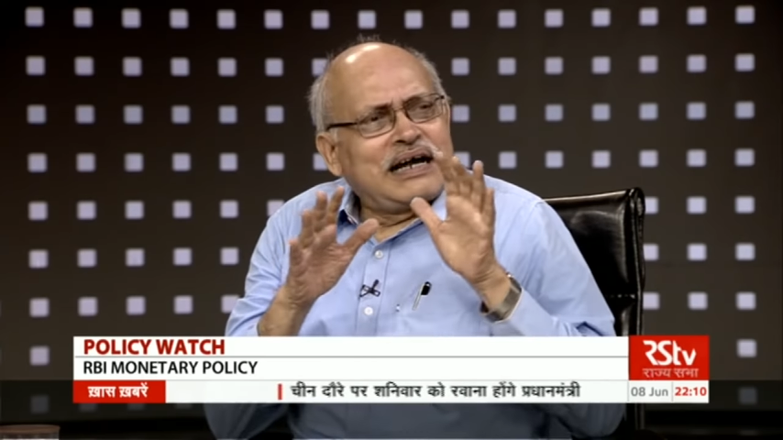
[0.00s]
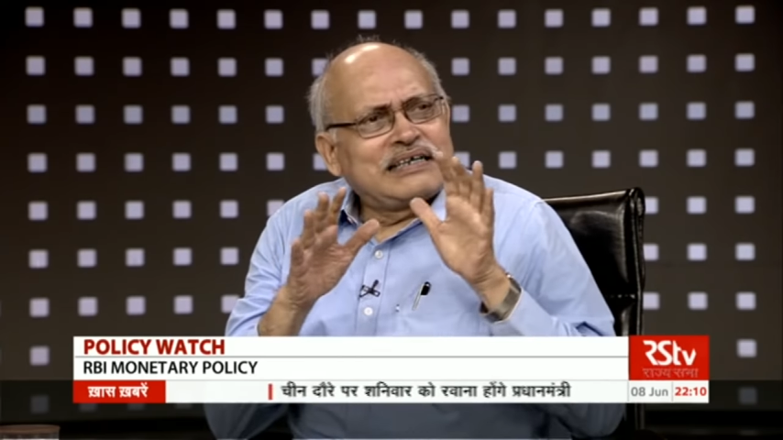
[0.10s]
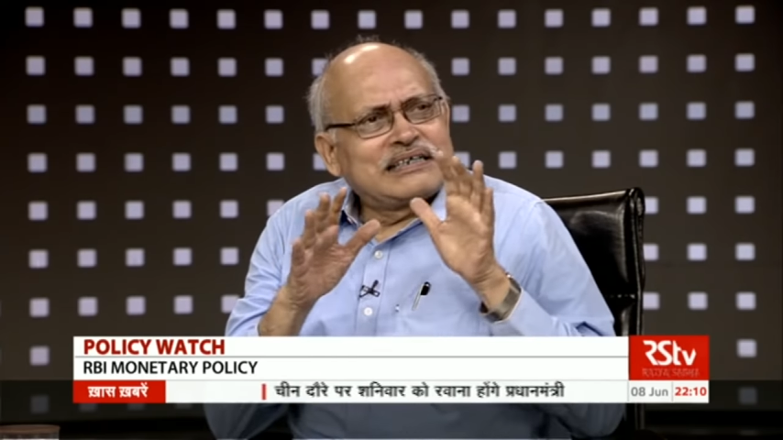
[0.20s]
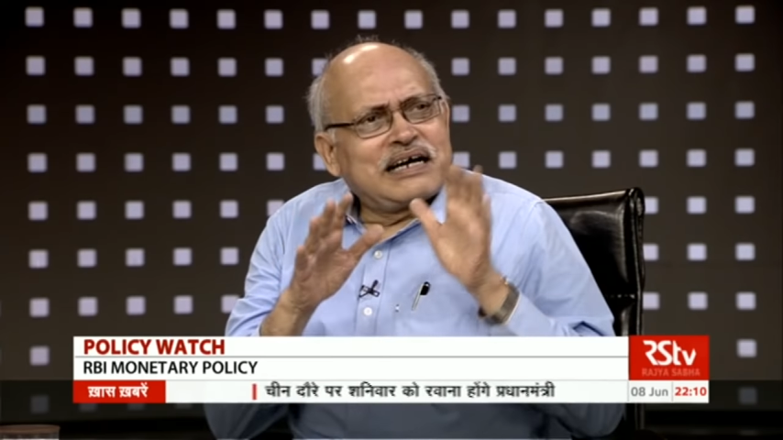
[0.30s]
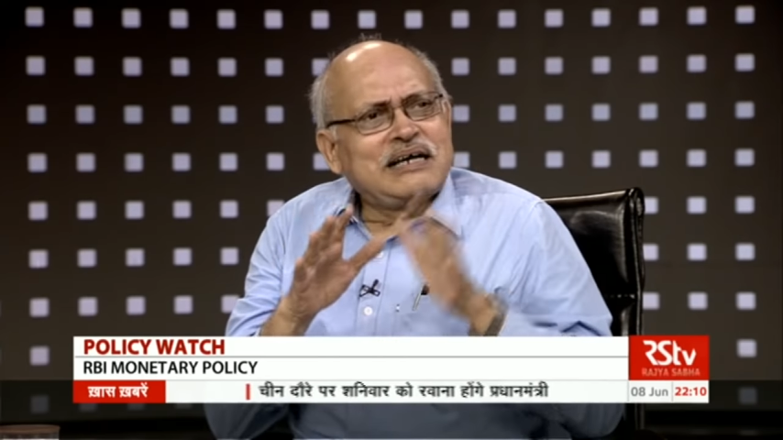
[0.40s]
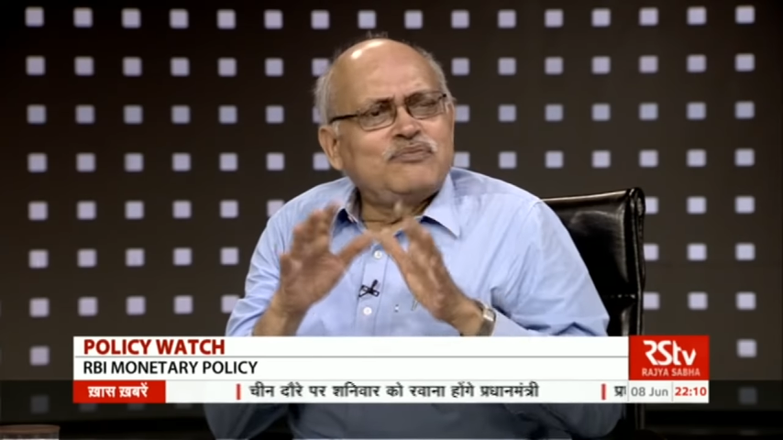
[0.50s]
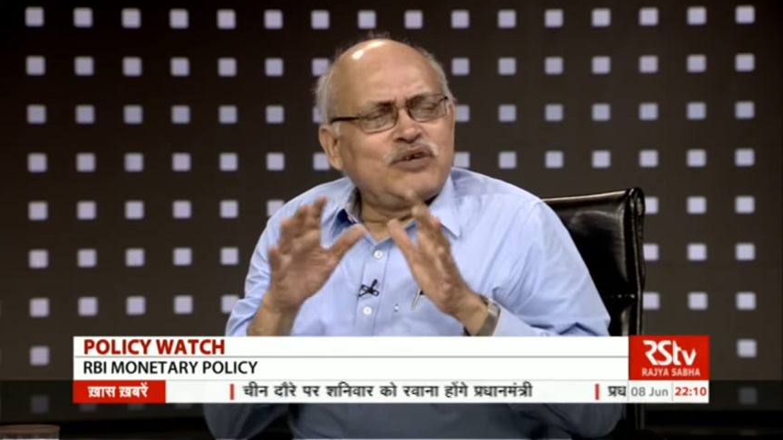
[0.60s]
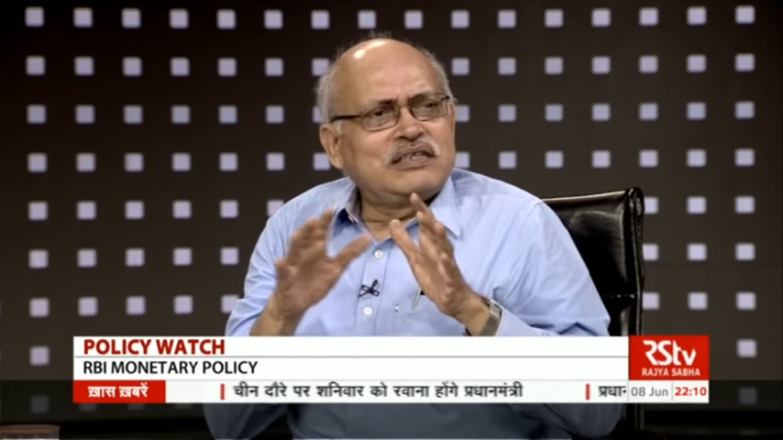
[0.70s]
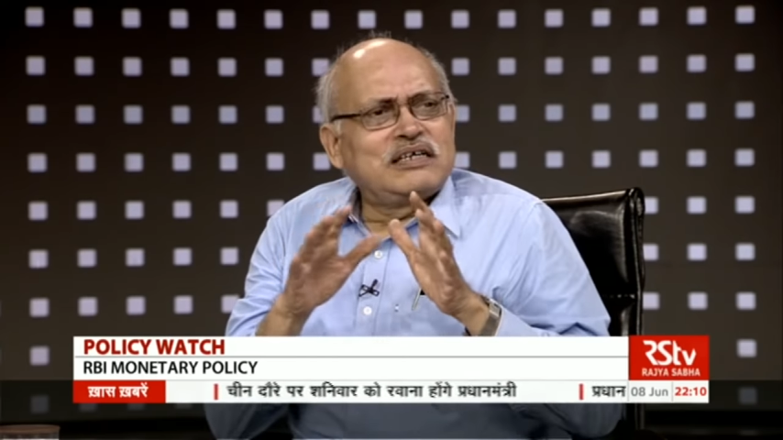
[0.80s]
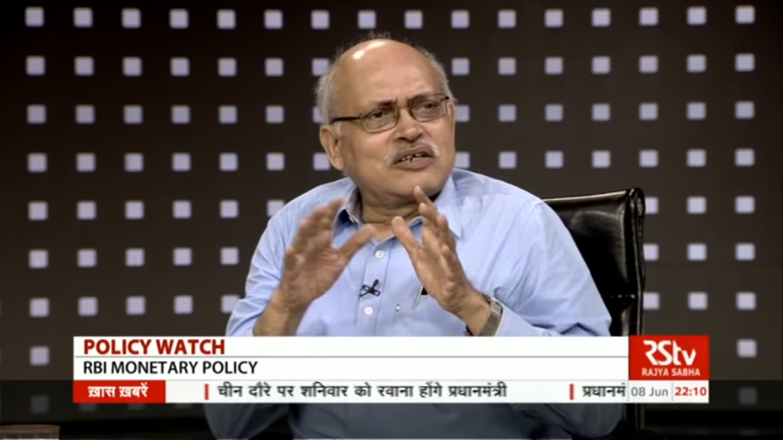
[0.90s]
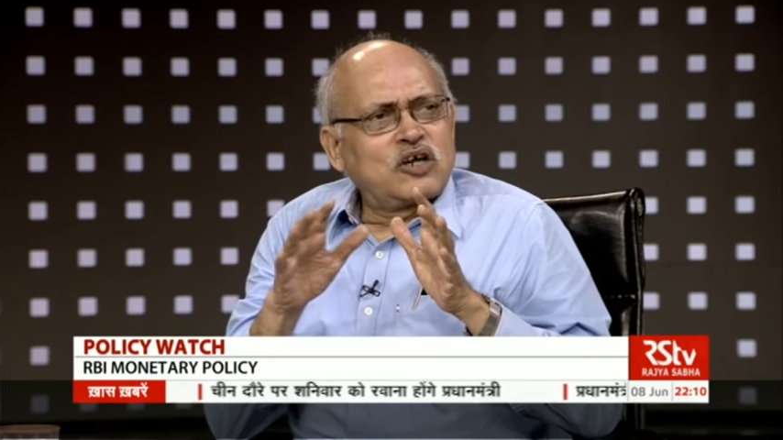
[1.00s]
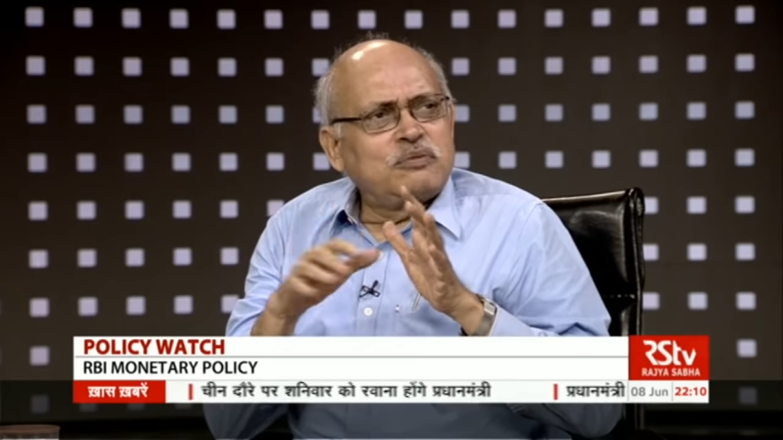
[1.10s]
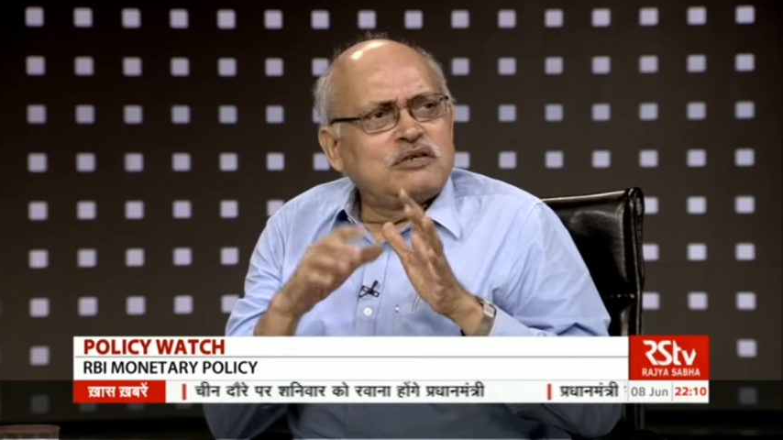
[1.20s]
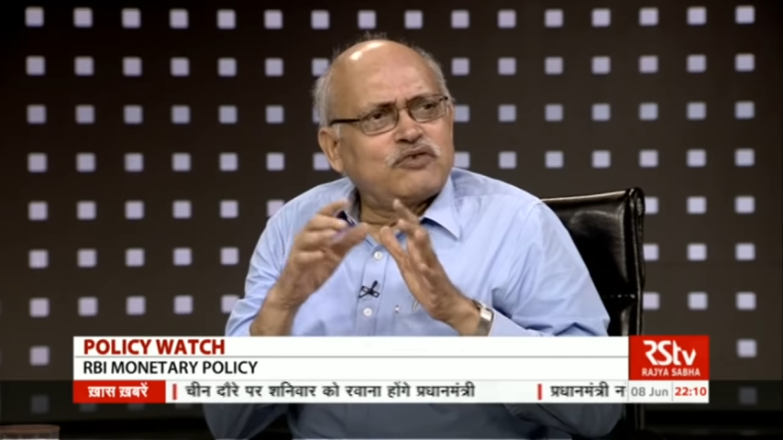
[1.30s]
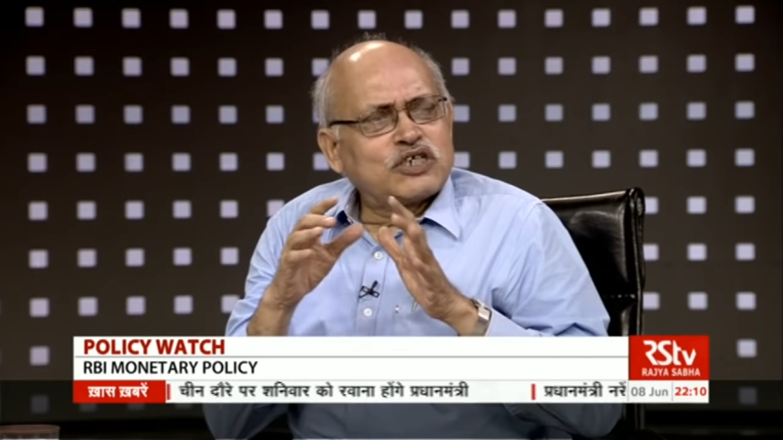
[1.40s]
at a time when the
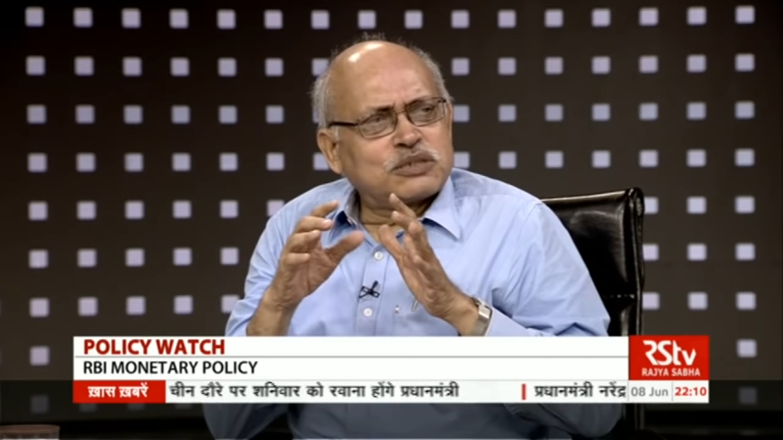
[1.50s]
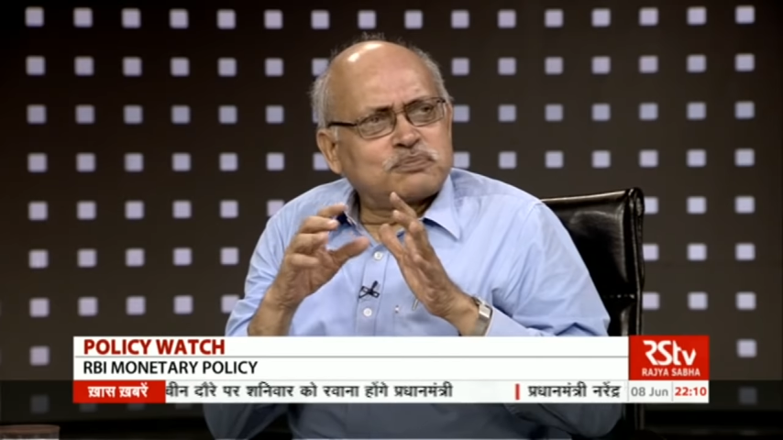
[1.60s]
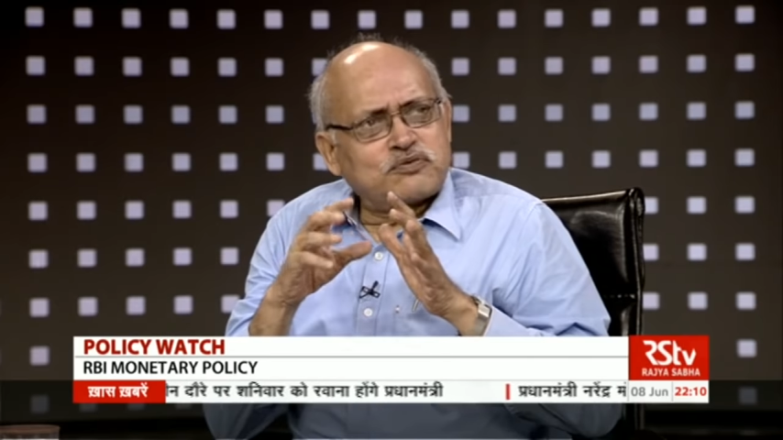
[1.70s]
economy was